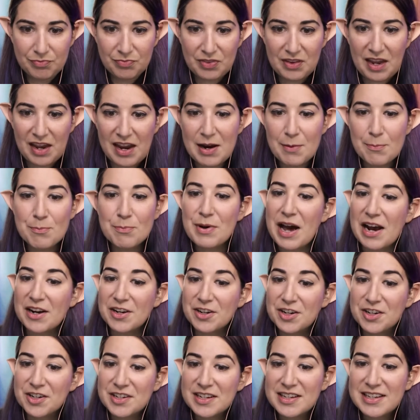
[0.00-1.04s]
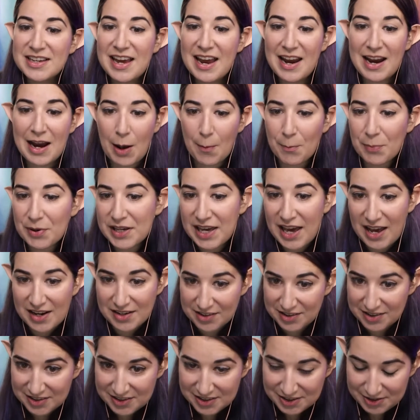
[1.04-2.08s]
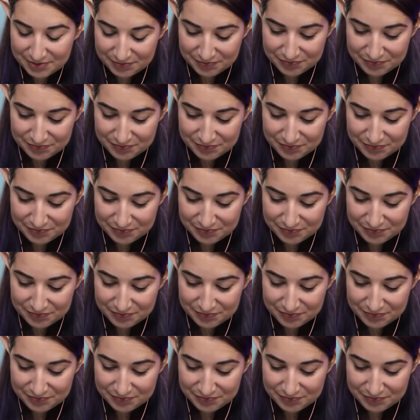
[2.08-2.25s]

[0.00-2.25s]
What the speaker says: a battered camp kettle,